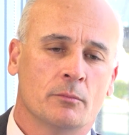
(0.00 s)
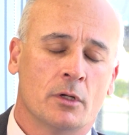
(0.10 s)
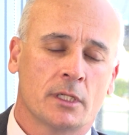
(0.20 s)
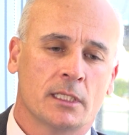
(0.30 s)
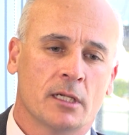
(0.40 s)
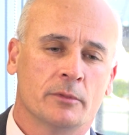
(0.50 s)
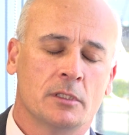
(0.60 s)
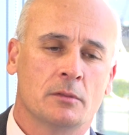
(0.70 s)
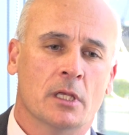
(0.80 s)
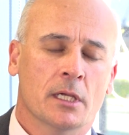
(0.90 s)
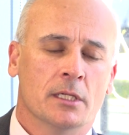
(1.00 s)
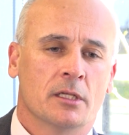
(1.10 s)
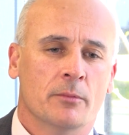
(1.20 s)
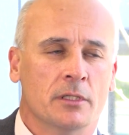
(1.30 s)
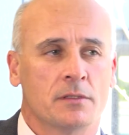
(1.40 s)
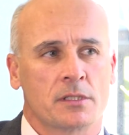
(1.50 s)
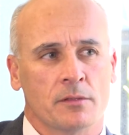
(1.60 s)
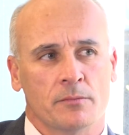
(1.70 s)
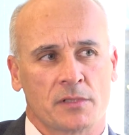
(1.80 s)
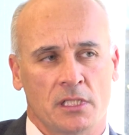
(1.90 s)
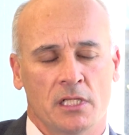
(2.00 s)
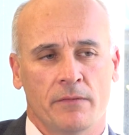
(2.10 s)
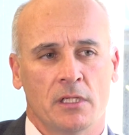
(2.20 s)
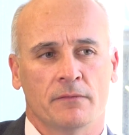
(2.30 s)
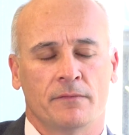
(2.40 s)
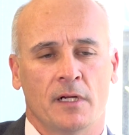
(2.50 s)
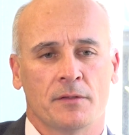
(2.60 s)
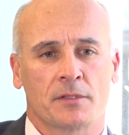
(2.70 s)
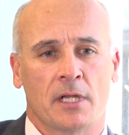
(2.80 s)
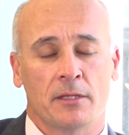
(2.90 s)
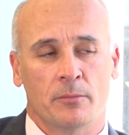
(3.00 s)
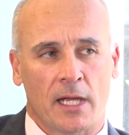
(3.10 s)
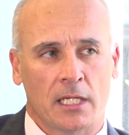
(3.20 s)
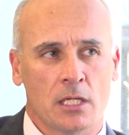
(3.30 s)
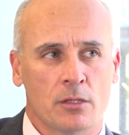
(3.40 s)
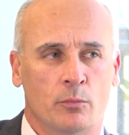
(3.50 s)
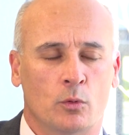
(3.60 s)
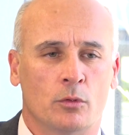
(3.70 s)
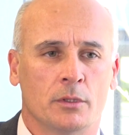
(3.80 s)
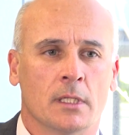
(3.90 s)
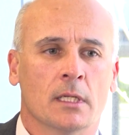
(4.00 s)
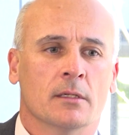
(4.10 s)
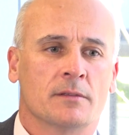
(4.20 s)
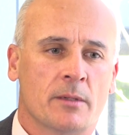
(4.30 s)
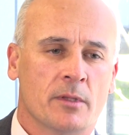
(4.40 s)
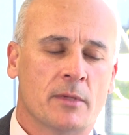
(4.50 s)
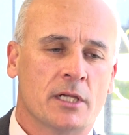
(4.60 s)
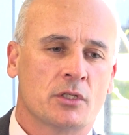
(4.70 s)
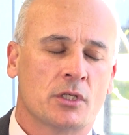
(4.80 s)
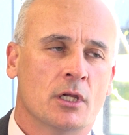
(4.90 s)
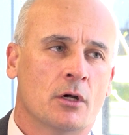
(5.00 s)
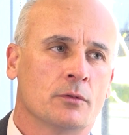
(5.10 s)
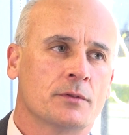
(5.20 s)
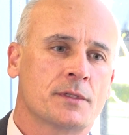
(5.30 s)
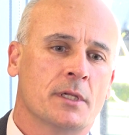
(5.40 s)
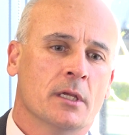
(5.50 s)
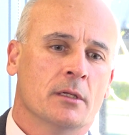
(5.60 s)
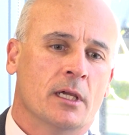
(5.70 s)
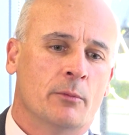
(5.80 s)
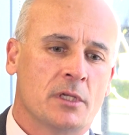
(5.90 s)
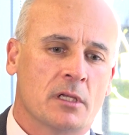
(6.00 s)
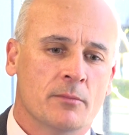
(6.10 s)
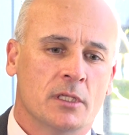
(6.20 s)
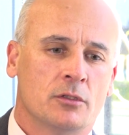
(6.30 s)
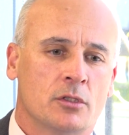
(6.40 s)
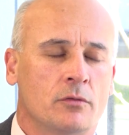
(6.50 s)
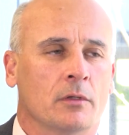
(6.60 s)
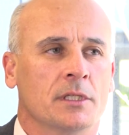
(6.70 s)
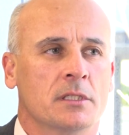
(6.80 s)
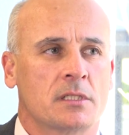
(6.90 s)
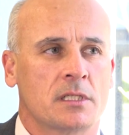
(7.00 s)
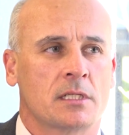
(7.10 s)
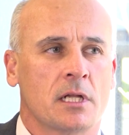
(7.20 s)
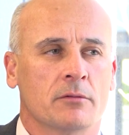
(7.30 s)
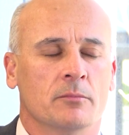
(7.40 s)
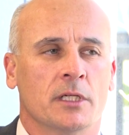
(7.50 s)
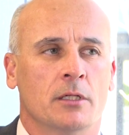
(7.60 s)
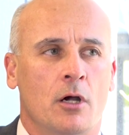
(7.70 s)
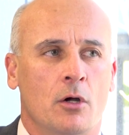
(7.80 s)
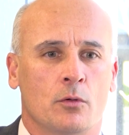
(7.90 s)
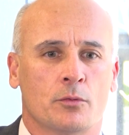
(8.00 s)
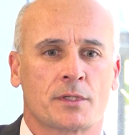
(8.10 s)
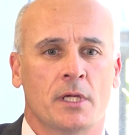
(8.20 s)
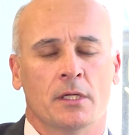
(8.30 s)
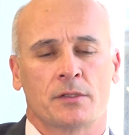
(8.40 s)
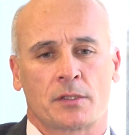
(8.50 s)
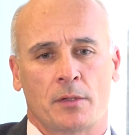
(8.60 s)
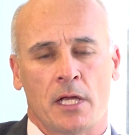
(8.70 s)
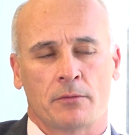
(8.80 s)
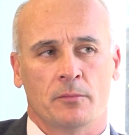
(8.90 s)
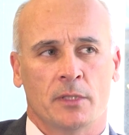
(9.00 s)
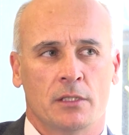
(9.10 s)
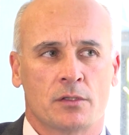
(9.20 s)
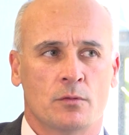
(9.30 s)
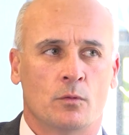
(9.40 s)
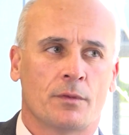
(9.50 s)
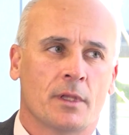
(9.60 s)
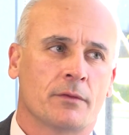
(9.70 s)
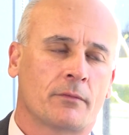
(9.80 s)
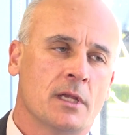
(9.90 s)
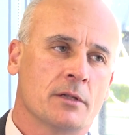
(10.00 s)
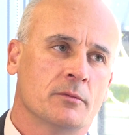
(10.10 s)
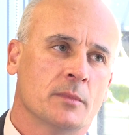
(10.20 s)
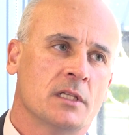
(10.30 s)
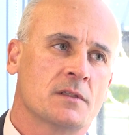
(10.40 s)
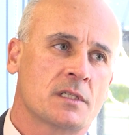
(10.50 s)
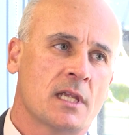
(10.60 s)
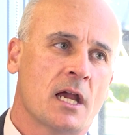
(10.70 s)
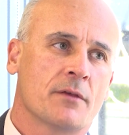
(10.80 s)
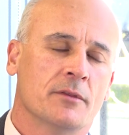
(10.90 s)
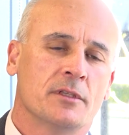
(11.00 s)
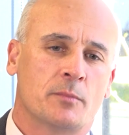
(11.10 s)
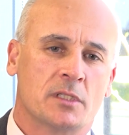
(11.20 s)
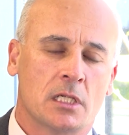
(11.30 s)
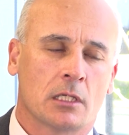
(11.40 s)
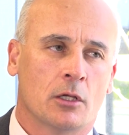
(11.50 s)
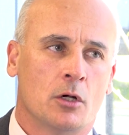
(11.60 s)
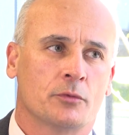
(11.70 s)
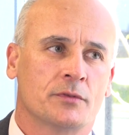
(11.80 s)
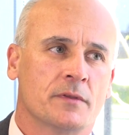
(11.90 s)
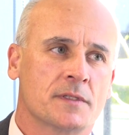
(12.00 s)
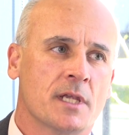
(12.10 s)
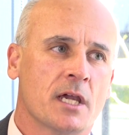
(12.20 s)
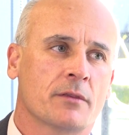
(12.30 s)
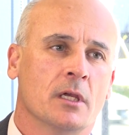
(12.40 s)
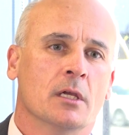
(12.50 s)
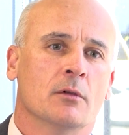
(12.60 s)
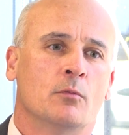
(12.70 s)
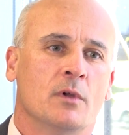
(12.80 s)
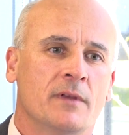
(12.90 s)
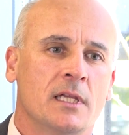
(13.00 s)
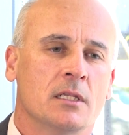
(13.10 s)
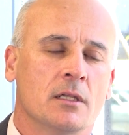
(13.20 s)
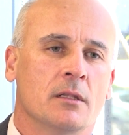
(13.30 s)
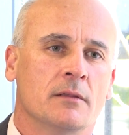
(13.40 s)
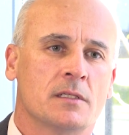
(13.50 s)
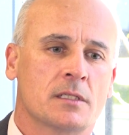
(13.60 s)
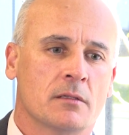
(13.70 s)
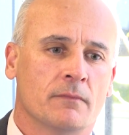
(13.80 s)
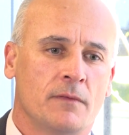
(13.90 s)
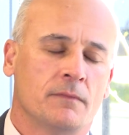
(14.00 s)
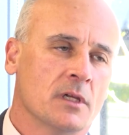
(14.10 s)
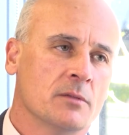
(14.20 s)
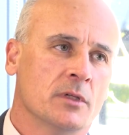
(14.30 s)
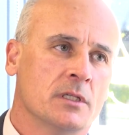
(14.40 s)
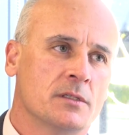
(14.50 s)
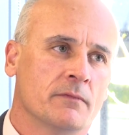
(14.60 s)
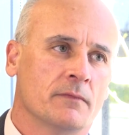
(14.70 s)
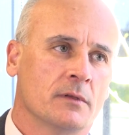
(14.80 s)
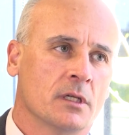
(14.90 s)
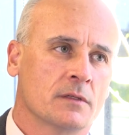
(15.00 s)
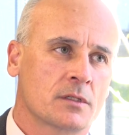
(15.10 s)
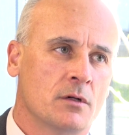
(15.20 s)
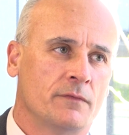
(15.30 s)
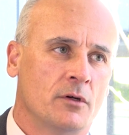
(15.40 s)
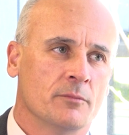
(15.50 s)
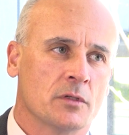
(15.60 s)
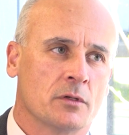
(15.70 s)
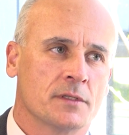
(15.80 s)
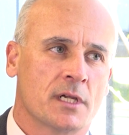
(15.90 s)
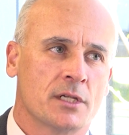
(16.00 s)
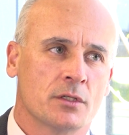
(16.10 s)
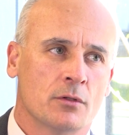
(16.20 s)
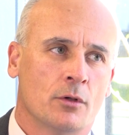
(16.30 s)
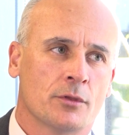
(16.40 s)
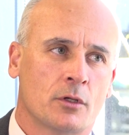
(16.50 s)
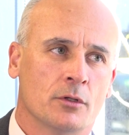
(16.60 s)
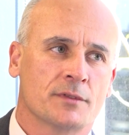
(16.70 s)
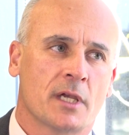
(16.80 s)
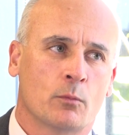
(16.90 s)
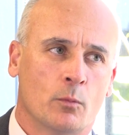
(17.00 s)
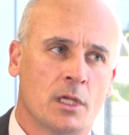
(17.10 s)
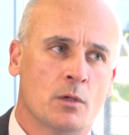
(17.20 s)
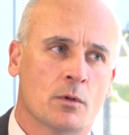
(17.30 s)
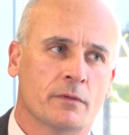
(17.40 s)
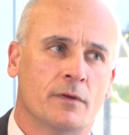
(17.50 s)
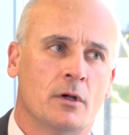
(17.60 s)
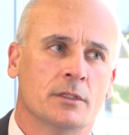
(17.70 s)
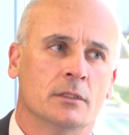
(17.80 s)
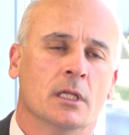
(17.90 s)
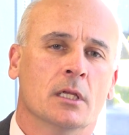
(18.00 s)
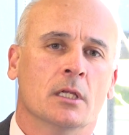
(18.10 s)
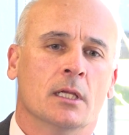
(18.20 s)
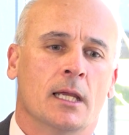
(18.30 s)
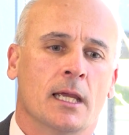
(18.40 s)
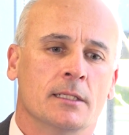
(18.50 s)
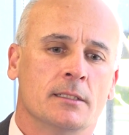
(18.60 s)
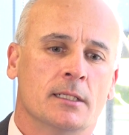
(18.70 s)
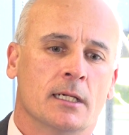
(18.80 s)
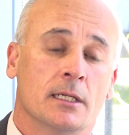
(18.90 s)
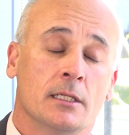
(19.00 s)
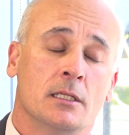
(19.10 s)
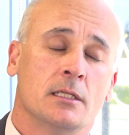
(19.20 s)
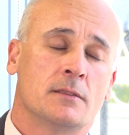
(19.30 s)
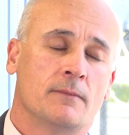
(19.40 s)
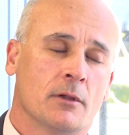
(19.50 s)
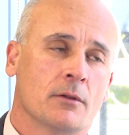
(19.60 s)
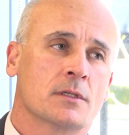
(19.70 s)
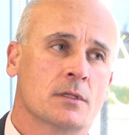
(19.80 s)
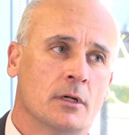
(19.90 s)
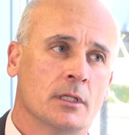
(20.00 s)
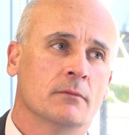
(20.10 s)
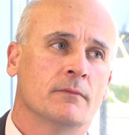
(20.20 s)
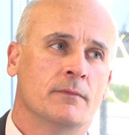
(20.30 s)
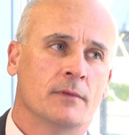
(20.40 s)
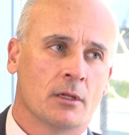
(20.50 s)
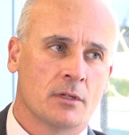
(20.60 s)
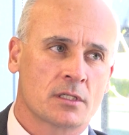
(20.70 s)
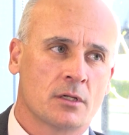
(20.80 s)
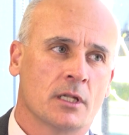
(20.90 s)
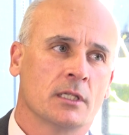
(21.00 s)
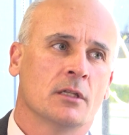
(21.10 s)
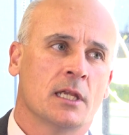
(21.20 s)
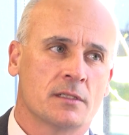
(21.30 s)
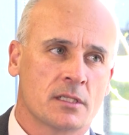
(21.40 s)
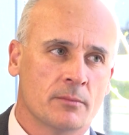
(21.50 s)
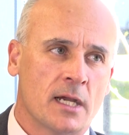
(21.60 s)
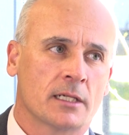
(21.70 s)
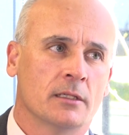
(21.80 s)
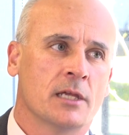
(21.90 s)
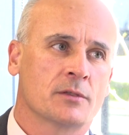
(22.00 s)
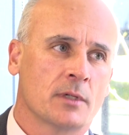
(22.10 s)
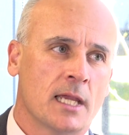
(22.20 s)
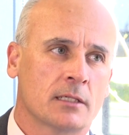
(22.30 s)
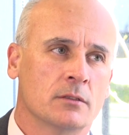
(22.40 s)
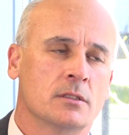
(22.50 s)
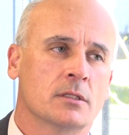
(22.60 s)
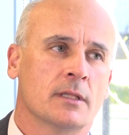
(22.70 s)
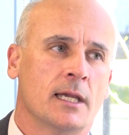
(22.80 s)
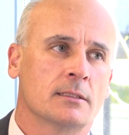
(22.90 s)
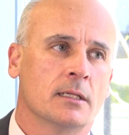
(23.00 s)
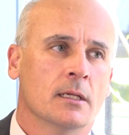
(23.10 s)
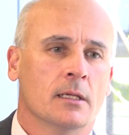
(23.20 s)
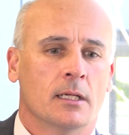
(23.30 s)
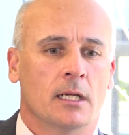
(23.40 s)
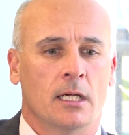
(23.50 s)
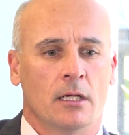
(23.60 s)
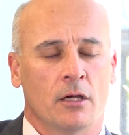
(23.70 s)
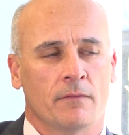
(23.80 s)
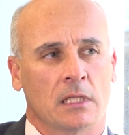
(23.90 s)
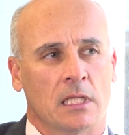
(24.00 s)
mining company, committed some significant funds. I had the backing of the board, some of the major shareholders, and we committed to drilling 600 metre holes, 300 metres north and 300 metres south. And this particular hole to the south, we've hit this 15 metres of sulphide mineralisation on the contact where you want to find it, and it's very exciting, and hence the market has reacted to that over the